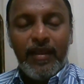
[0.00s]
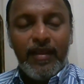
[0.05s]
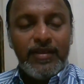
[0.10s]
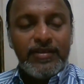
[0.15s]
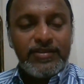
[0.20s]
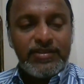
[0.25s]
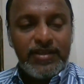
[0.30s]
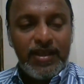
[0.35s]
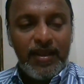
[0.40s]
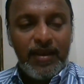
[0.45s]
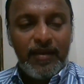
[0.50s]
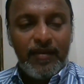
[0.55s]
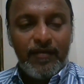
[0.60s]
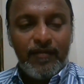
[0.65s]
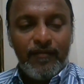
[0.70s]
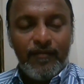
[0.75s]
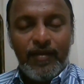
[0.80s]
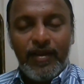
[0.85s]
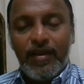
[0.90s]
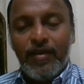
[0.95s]

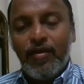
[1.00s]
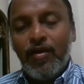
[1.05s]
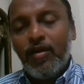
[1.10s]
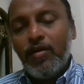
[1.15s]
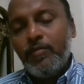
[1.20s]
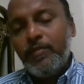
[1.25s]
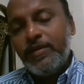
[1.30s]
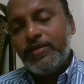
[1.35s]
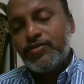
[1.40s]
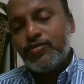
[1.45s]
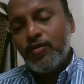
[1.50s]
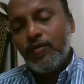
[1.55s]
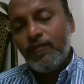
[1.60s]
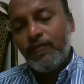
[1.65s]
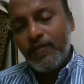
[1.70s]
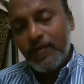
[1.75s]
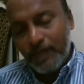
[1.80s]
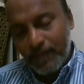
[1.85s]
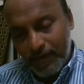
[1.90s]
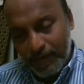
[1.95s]
Sun will not be so
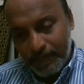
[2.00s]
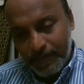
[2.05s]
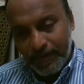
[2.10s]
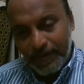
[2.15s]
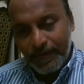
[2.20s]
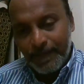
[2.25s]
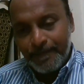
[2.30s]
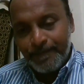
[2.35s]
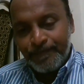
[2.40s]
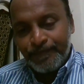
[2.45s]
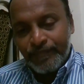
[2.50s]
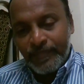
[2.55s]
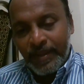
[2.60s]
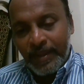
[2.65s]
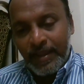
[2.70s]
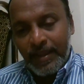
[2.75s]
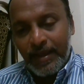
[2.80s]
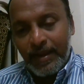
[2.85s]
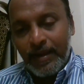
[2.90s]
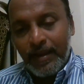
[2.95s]
favorable
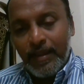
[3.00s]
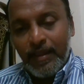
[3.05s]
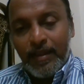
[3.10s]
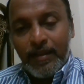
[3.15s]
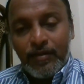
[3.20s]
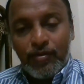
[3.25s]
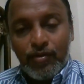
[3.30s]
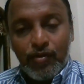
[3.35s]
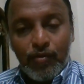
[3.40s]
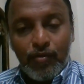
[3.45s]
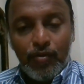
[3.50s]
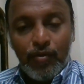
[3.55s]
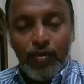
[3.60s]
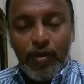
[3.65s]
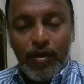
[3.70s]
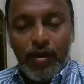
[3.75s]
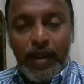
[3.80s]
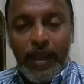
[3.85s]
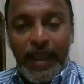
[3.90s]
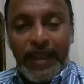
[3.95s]
here to
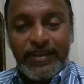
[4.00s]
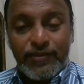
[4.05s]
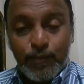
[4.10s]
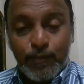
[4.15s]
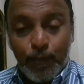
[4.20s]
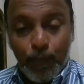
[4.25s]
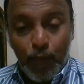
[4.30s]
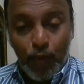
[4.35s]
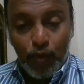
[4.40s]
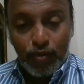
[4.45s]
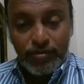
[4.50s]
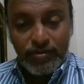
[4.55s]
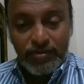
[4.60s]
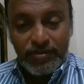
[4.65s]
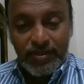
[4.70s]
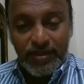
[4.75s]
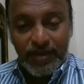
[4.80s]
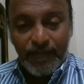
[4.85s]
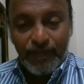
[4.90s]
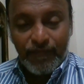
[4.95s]
expose
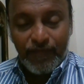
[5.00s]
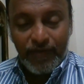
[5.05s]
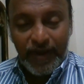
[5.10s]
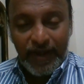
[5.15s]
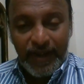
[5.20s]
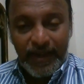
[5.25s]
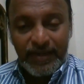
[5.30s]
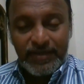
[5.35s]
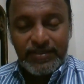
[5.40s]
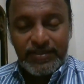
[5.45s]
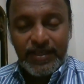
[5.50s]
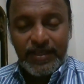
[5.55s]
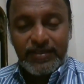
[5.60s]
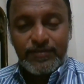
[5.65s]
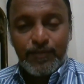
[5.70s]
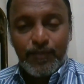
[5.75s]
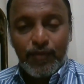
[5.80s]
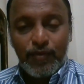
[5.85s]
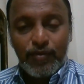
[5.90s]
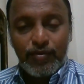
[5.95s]
the friends,
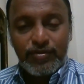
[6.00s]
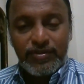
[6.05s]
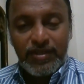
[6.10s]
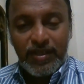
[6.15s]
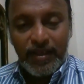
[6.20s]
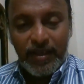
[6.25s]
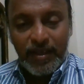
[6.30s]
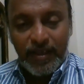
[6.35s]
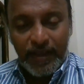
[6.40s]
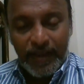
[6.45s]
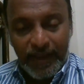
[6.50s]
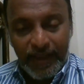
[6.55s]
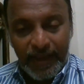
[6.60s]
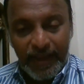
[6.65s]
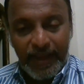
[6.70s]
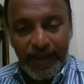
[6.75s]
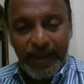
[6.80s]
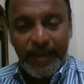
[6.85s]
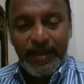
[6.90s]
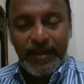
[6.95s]
expose the
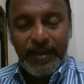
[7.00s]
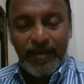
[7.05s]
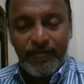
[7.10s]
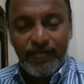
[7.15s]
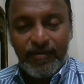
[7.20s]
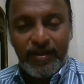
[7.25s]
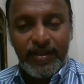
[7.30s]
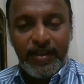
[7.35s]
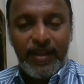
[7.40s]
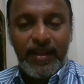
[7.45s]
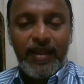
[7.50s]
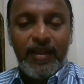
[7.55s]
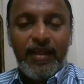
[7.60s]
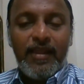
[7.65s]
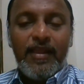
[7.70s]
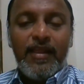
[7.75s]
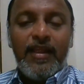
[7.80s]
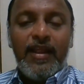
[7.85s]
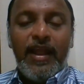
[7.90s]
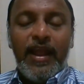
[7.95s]
gain, everything,
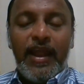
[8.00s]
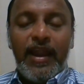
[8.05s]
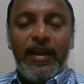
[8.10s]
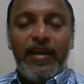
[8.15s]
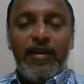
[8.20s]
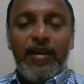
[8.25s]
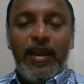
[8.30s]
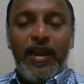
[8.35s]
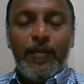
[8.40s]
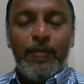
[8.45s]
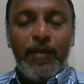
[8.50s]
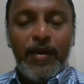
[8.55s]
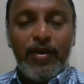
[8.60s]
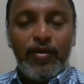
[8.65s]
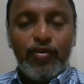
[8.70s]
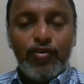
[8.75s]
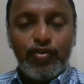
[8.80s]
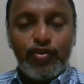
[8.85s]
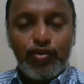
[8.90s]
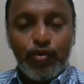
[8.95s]
and able
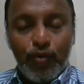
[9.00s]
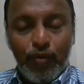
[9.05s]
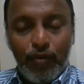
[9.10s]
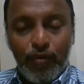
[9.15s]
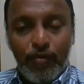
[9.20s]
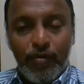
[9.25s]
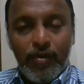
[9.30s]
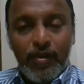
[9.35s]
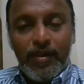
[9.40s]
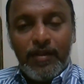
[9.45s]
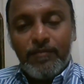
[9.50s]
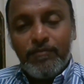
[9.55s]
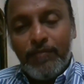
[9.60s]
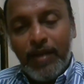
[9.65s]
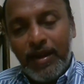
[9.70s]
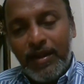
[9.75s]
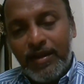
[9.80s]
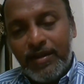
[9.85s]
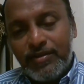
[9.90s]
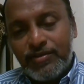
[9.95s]
to show you.
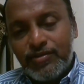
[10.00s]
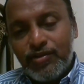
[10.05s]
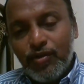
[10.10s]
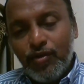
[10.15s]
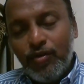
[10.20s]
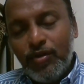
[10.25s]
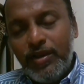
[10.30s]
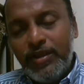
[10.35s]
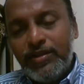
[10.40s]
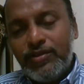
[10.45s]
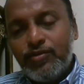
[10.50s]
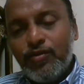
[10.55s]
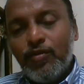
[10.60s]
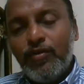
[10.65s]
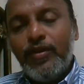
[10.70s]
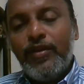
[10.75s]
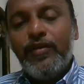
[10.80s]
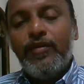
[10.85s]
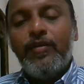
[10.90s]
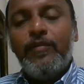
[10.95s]
But slowly
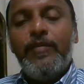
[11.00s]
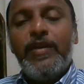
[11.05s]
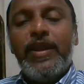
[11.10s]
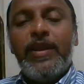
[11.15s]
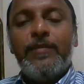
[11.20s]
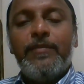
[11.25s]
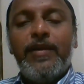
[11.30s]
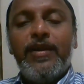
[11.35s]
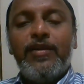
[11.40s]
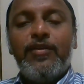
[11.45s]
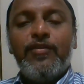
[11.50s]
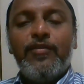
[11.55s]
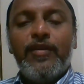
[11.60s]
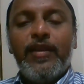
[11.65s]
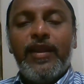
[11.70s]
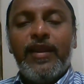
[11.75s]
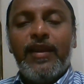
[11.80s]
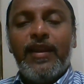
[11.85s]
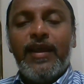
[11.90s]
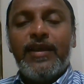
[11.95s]
you will be able to
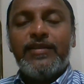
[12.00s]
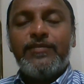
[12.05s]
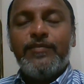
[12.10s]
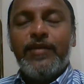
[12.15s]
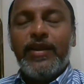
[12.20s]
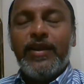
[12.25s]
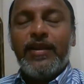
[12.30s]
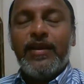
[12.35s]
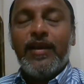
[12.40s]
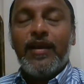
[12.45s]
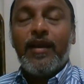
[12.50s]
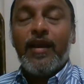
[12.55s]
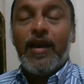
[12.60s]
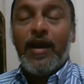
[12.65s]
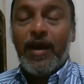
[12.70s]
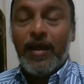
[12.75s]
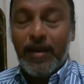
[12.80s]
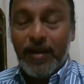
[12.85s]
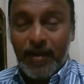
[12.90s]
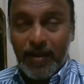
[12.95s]
realize being a
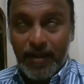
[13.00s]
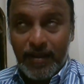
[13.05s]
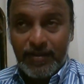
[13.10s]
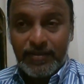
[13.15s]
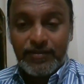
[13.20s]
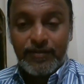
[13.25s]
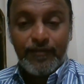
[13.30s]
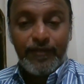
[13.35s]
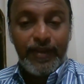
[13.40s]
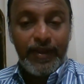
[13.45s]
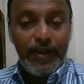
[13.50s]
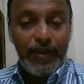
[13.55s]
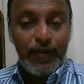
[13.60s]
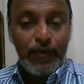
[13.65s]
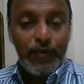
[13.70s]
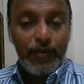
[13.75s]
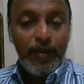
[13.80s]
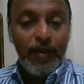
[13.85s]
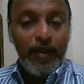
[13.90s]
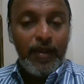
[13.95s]
Karaka is a very
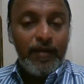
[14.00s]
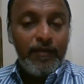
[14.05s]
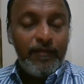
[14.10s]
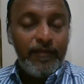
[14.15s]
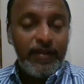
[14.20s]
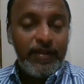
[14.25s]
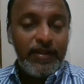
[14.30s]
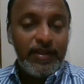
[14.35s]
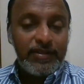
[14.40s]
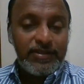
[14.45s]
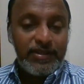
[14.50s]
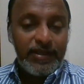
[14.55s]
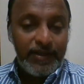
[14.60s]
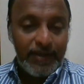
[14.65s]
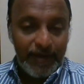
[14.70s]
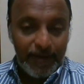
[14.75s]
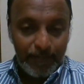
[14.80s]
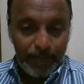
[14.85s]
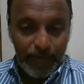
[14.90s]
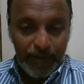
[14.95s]
good with the
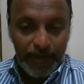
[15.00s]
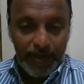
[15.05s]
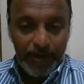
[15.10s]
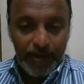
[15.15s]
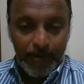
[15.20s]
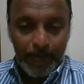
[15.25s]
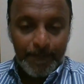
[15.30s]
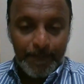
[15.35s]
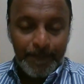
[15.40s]
seated planet.